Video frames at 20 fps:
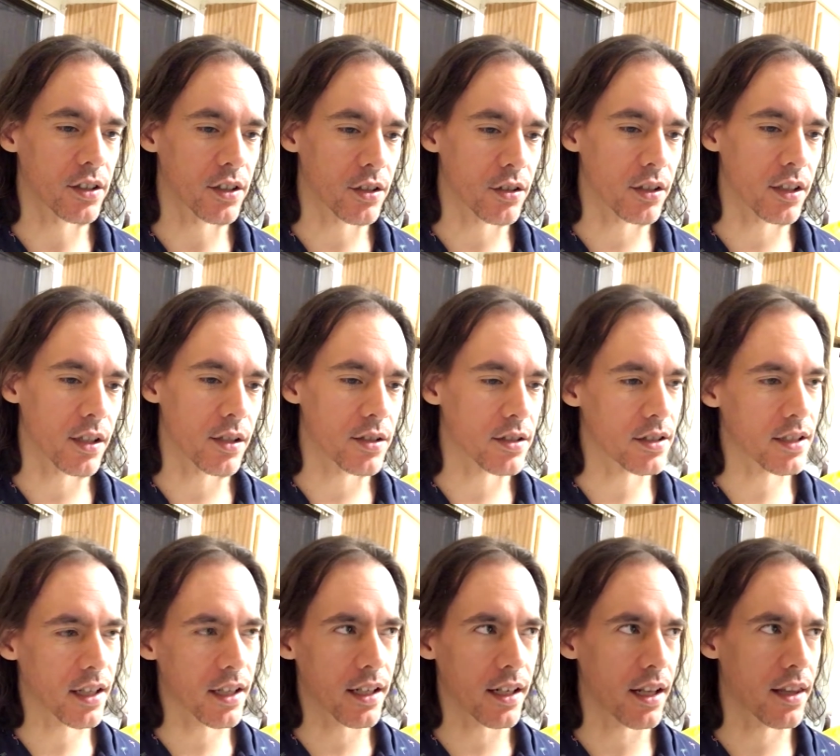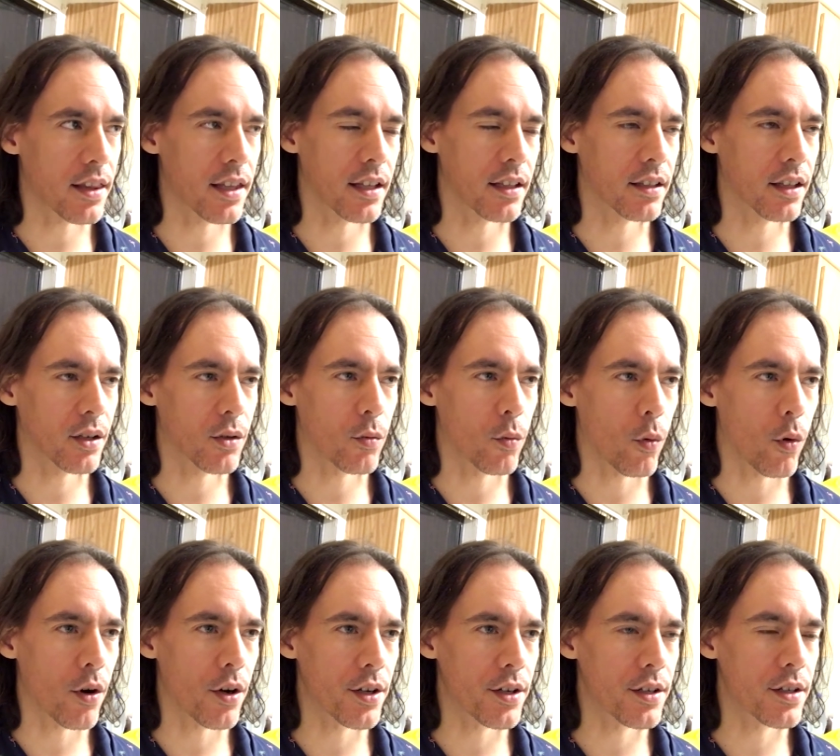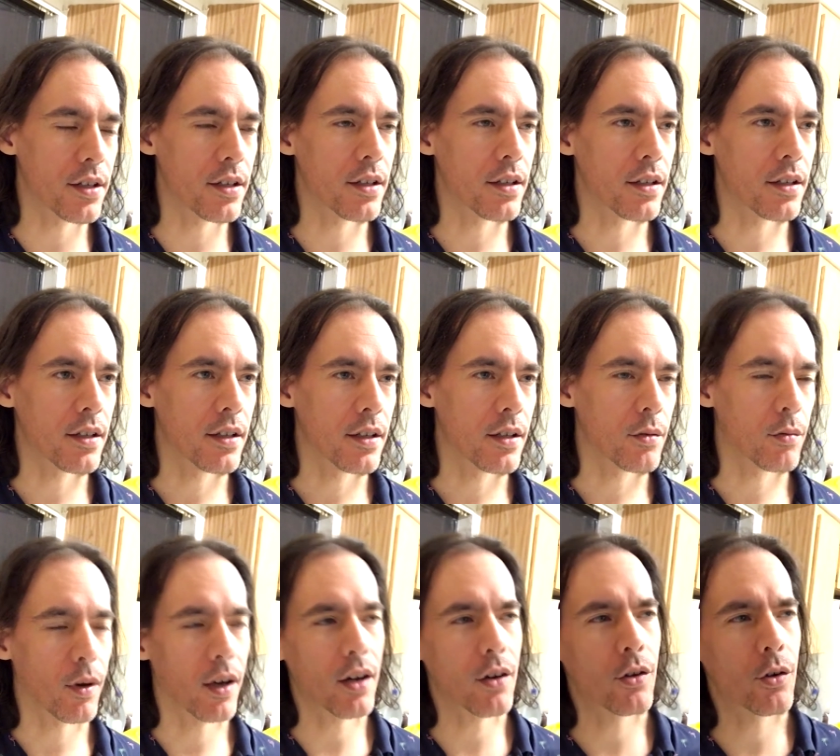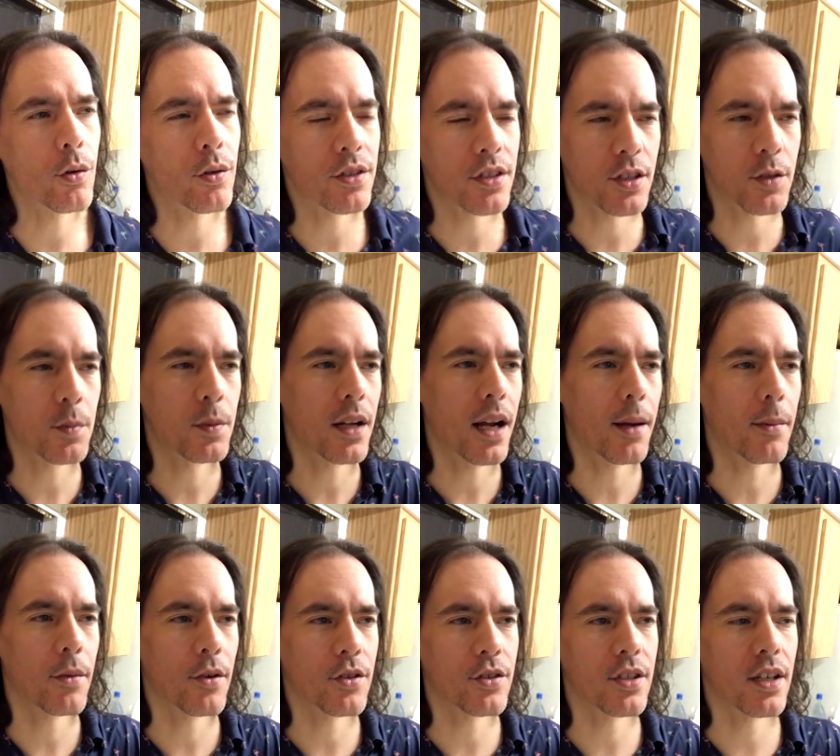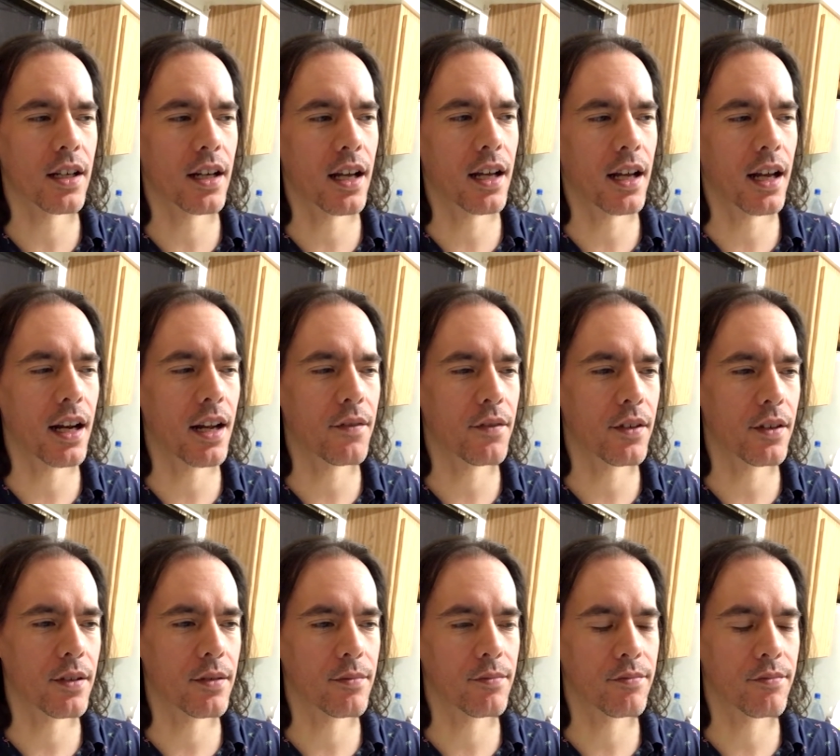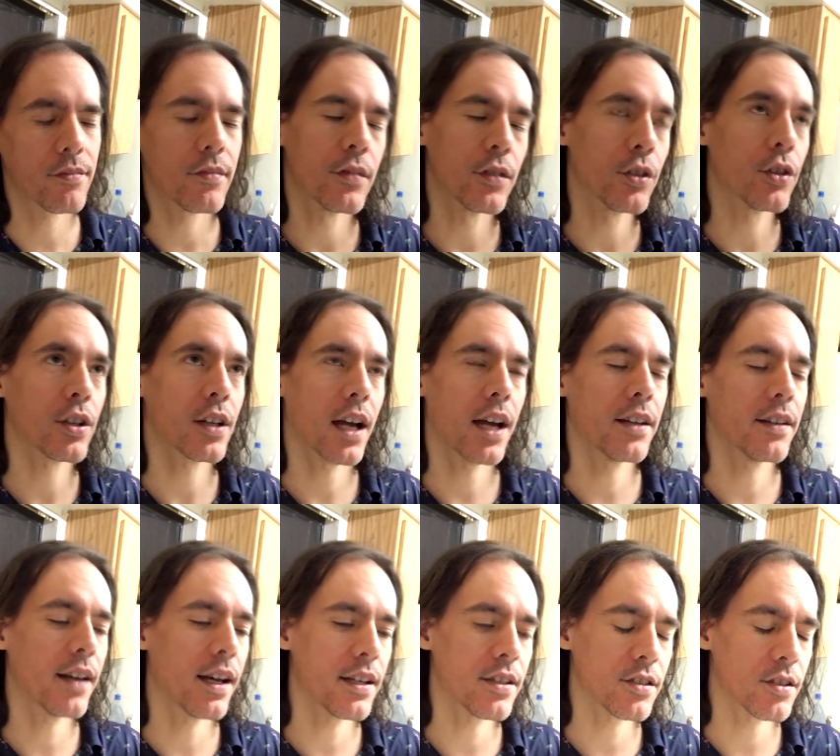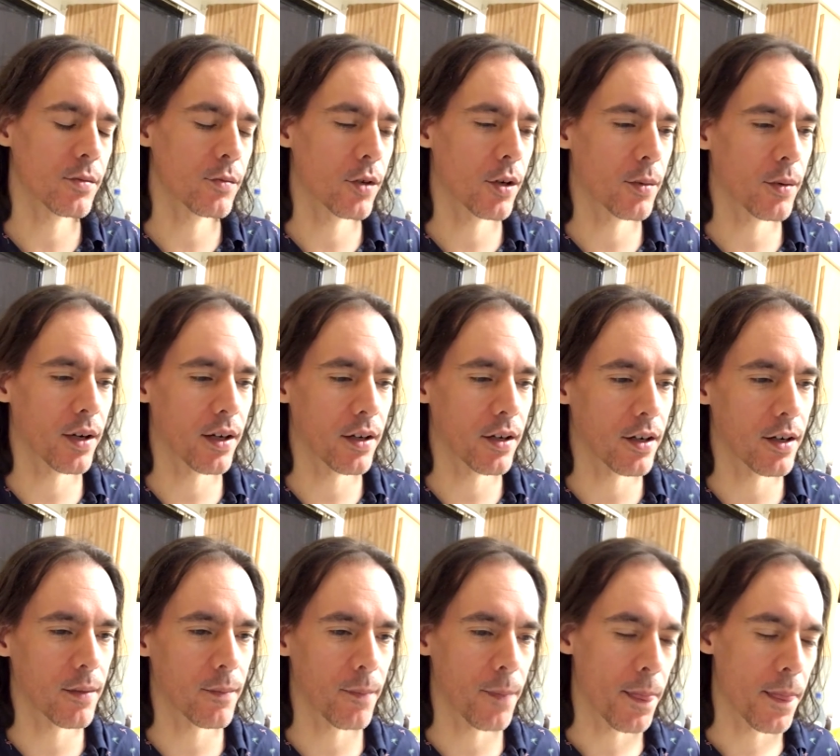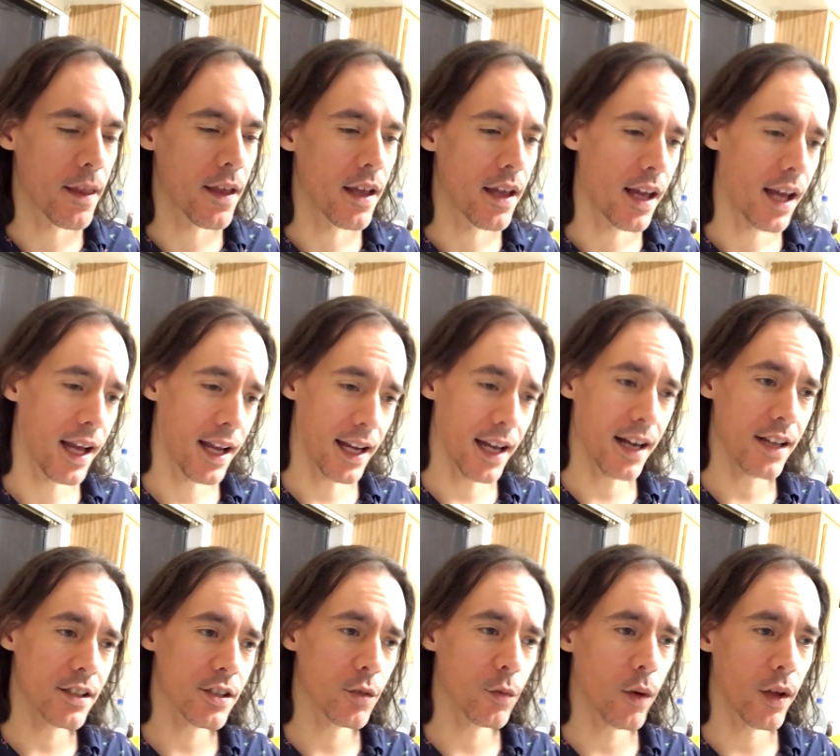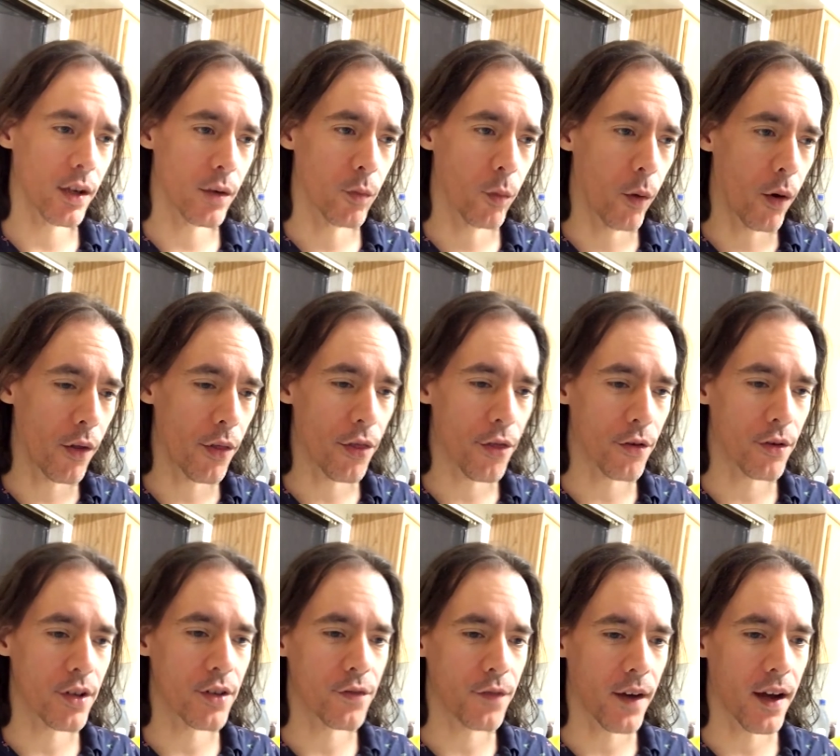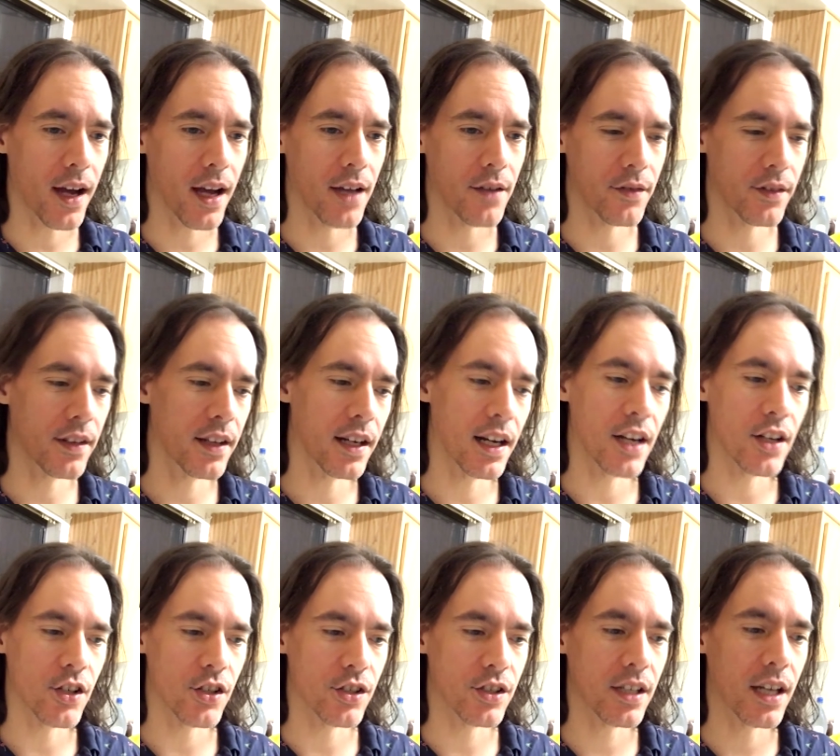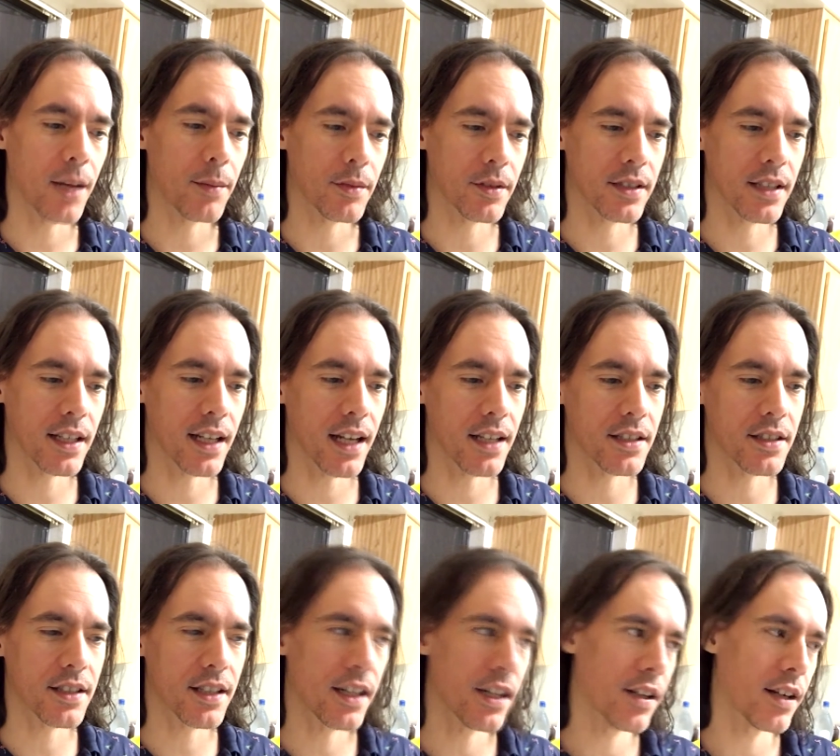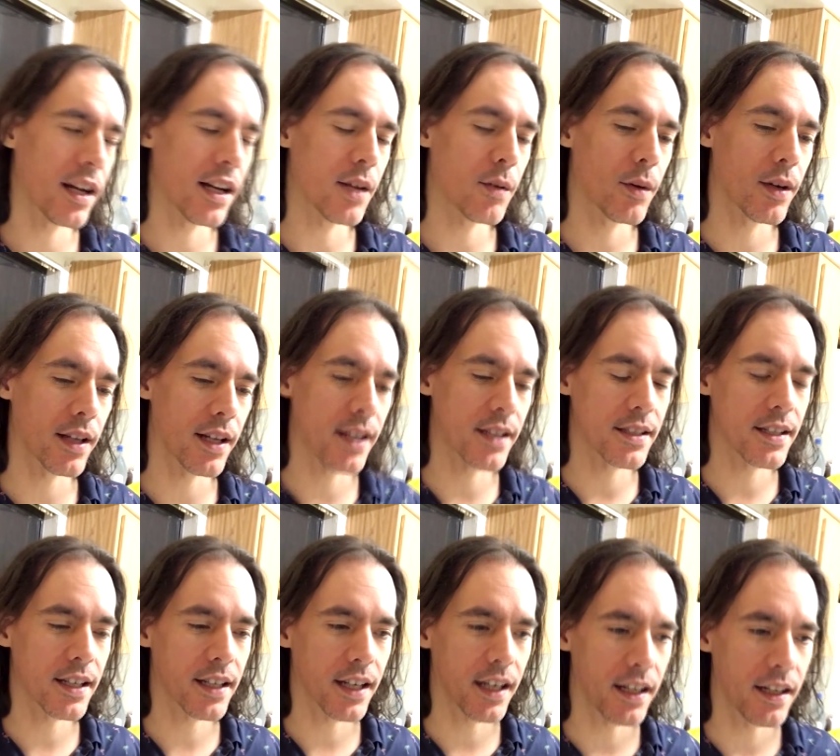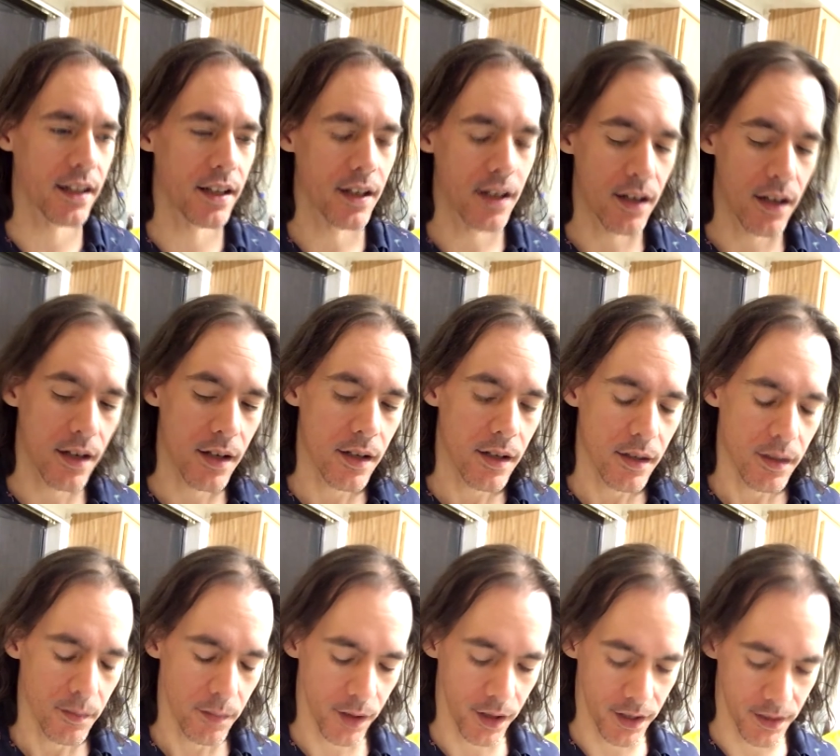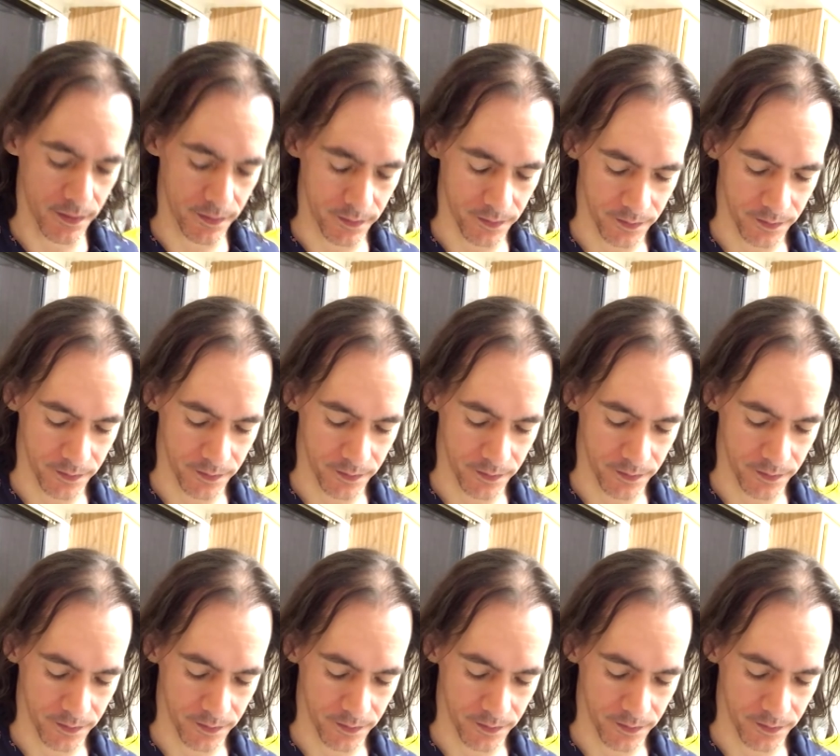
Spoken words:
literally said, I think like well, I don't know what the speedometer said. I'd have to look online somewhere, but I got it to like 135, and then I just stopped because I got scared. I didn't want to get a ticket, but